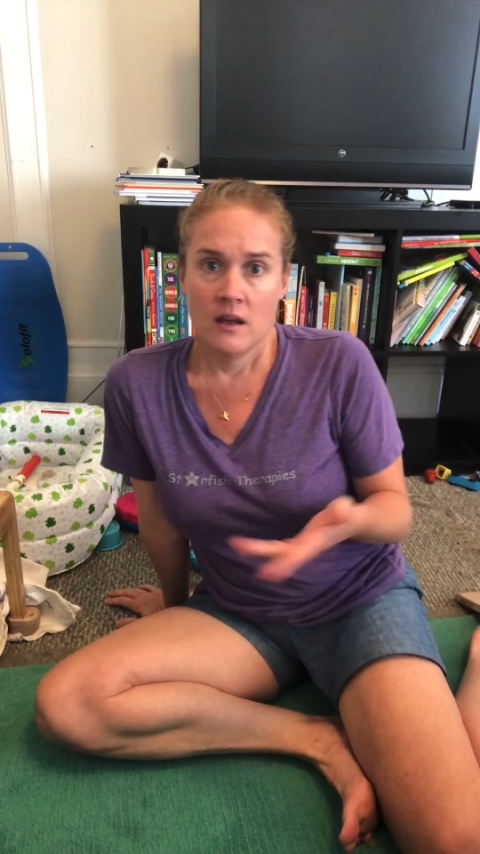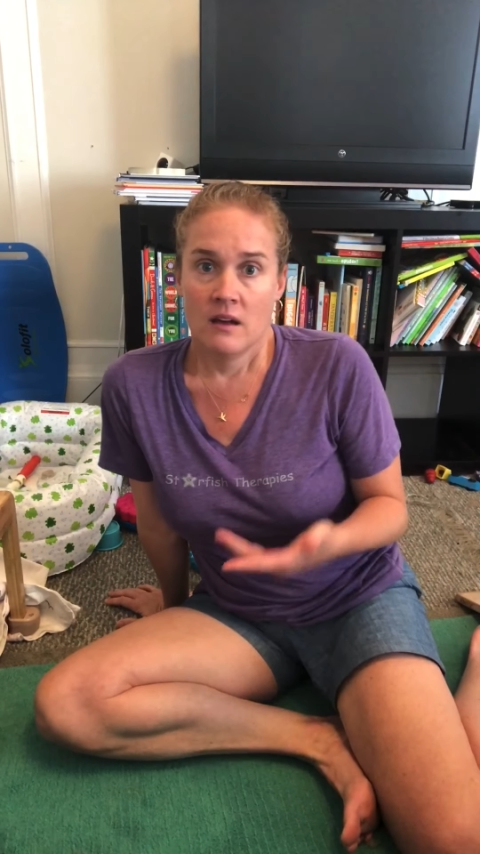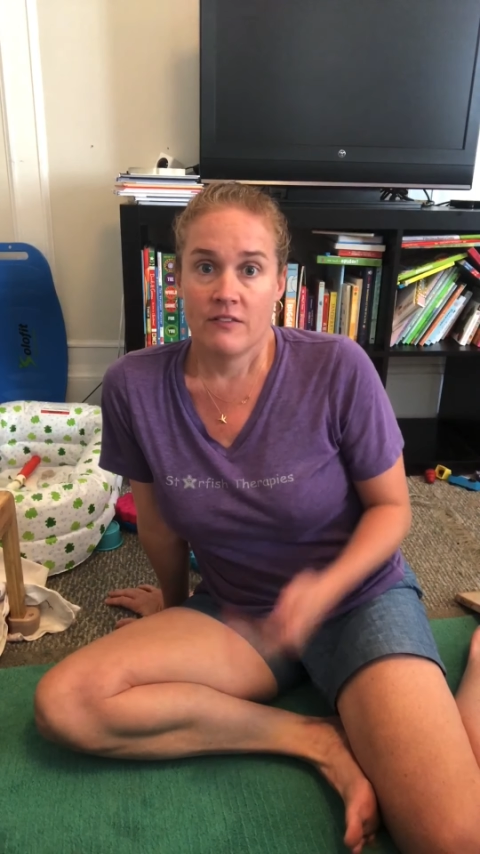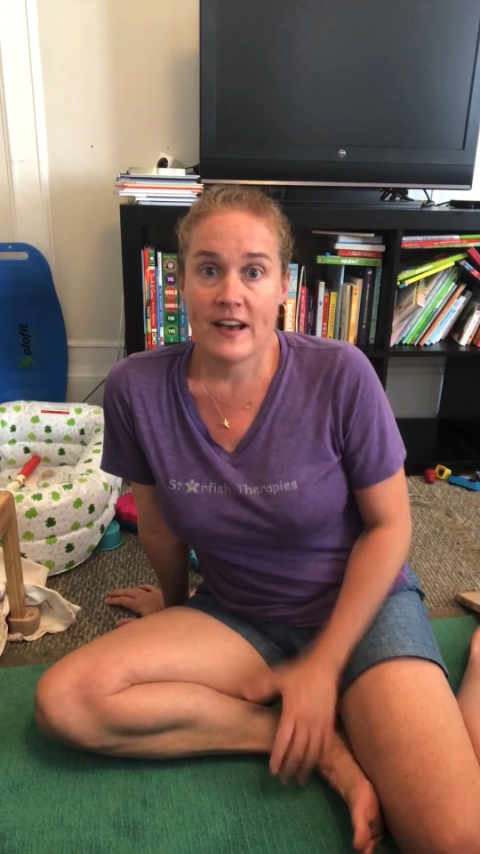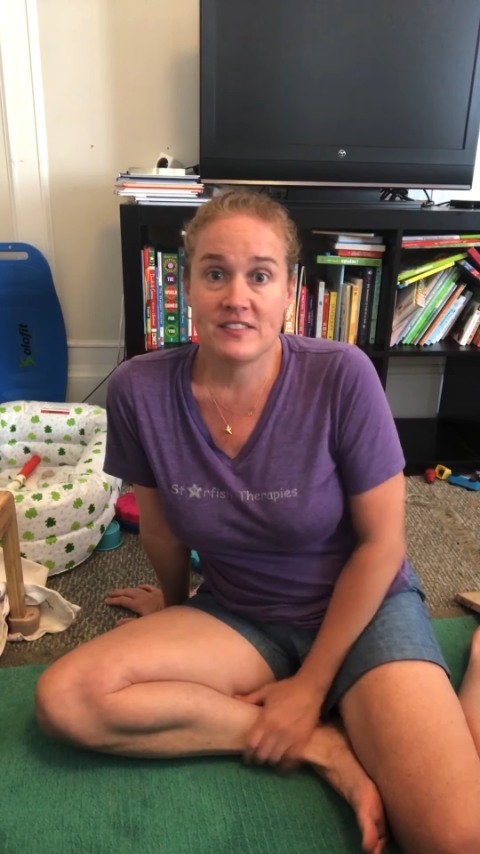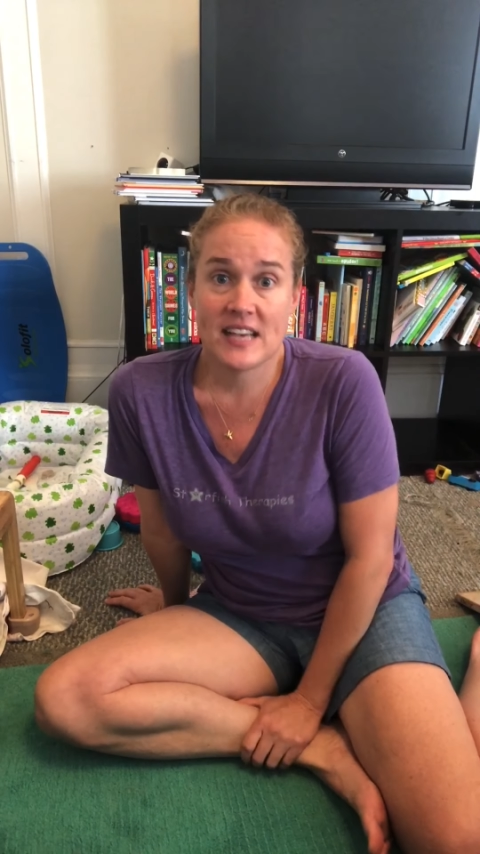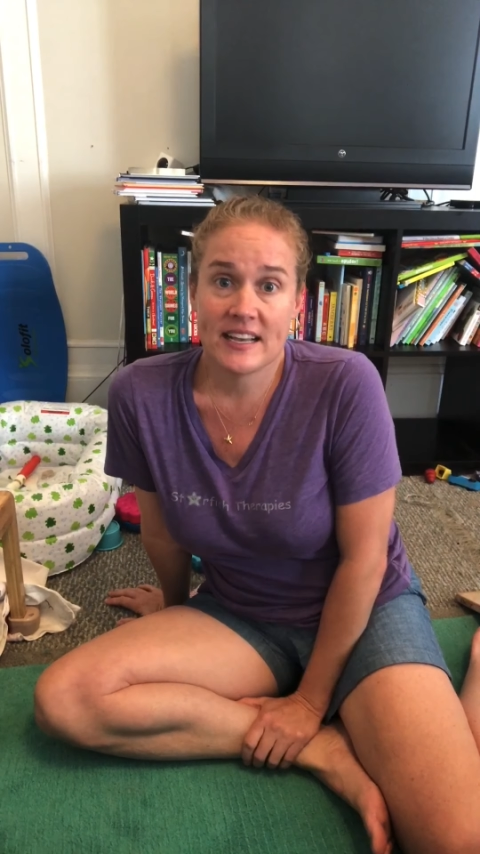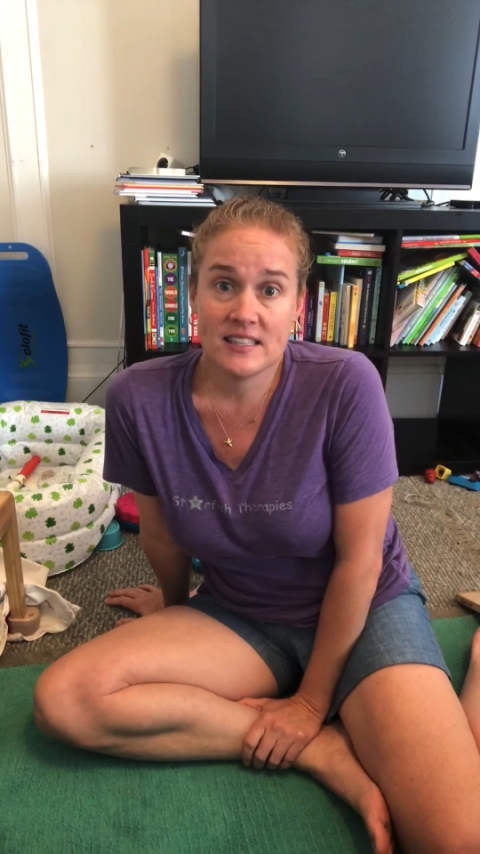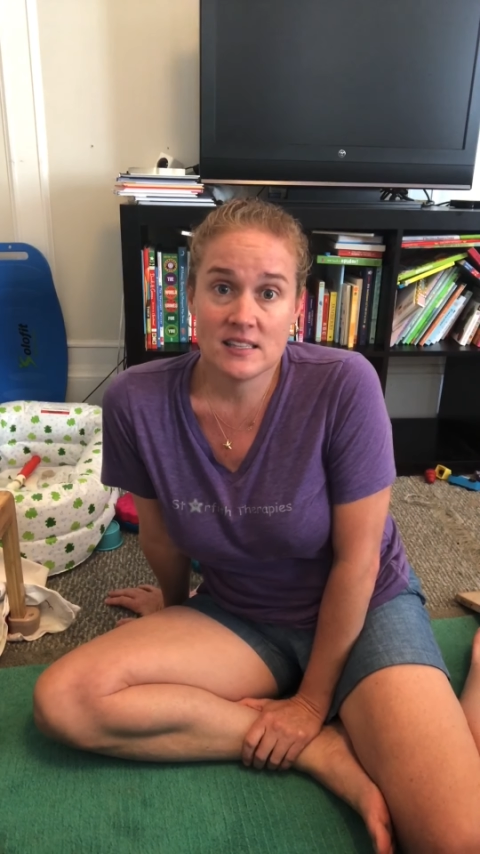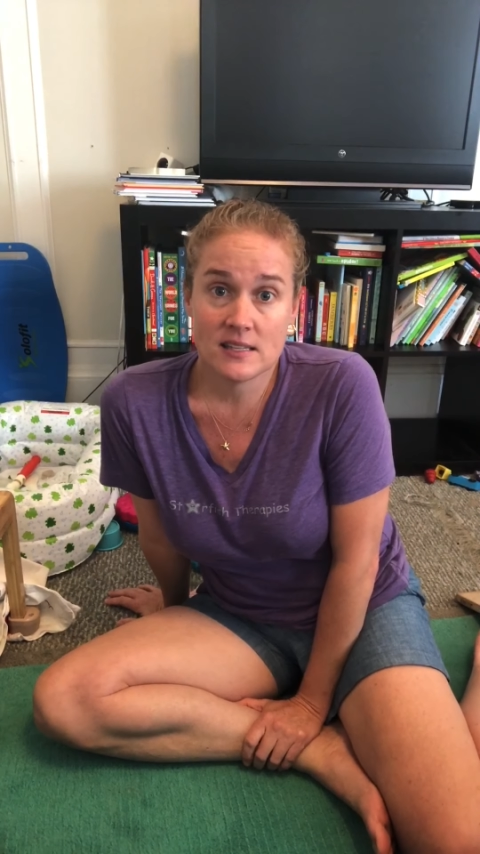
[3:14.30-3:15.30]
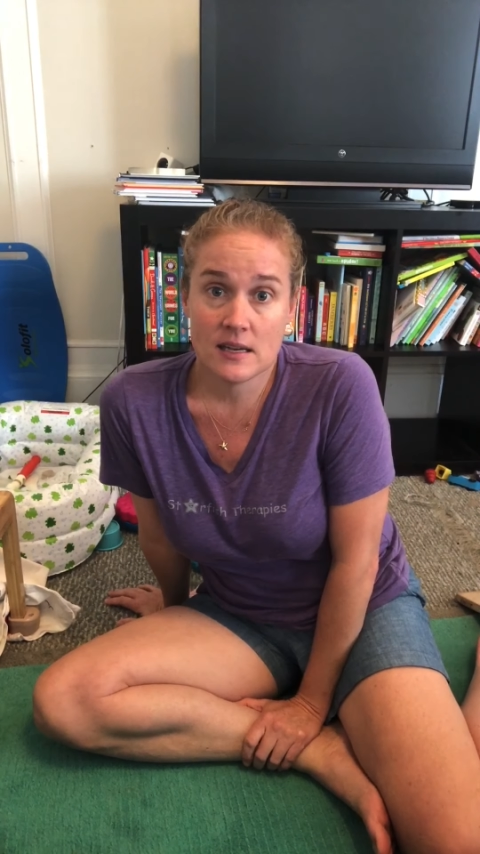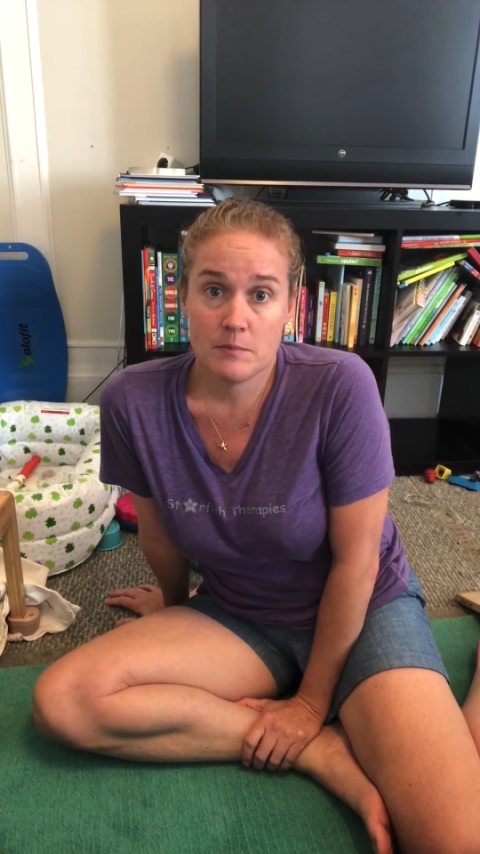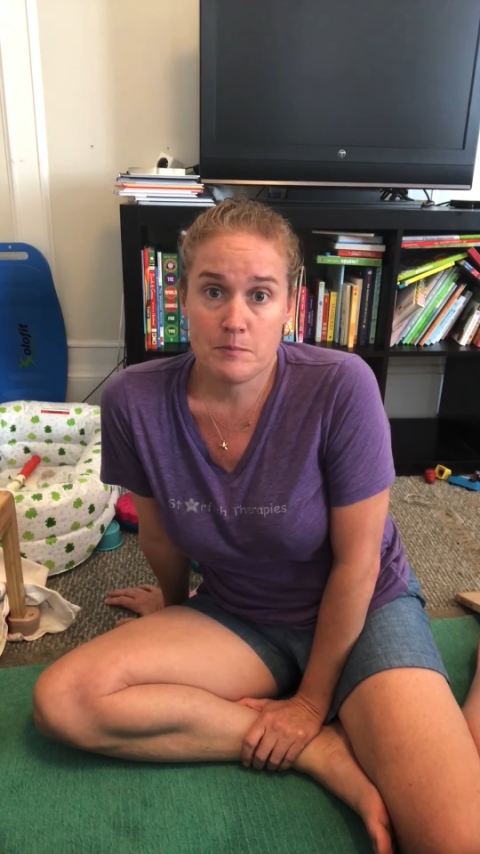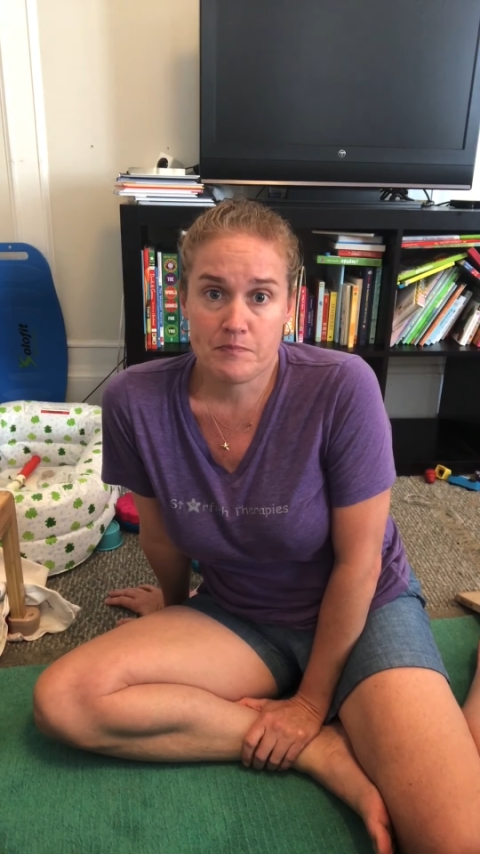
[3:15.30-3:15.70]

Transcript: 5 seconds and